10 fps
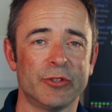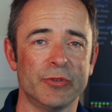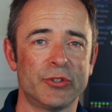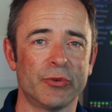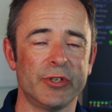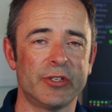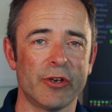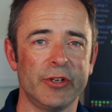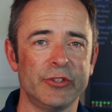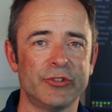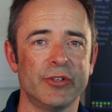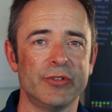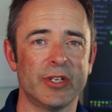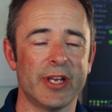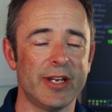to ensure you don't
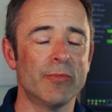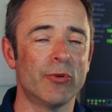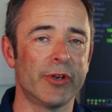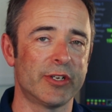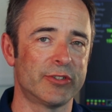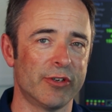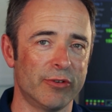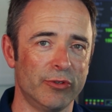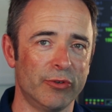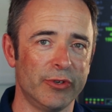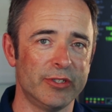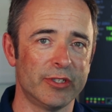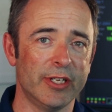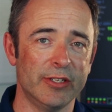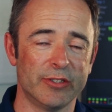introduce any more external noise
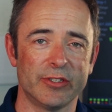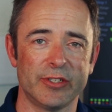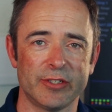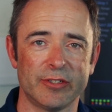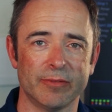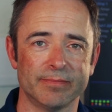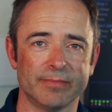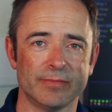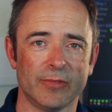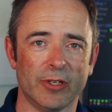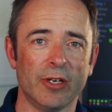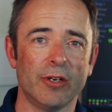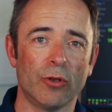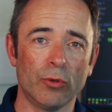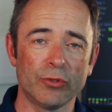into the system.
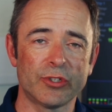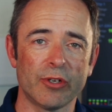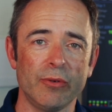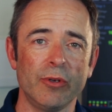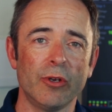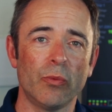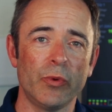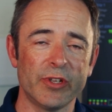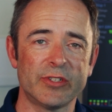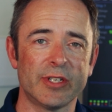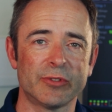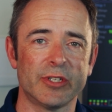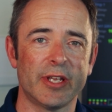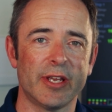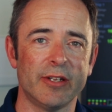Also, with a
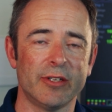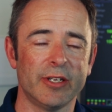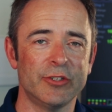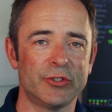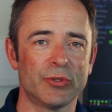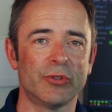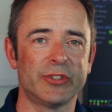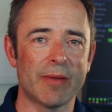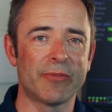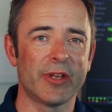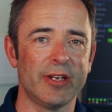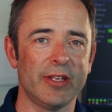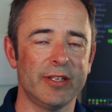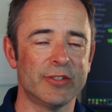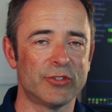tilted head, ensure depth
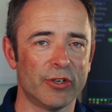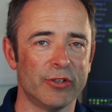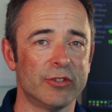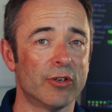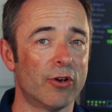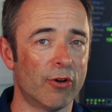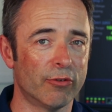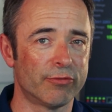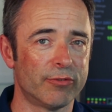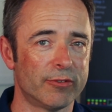aiding is turned off.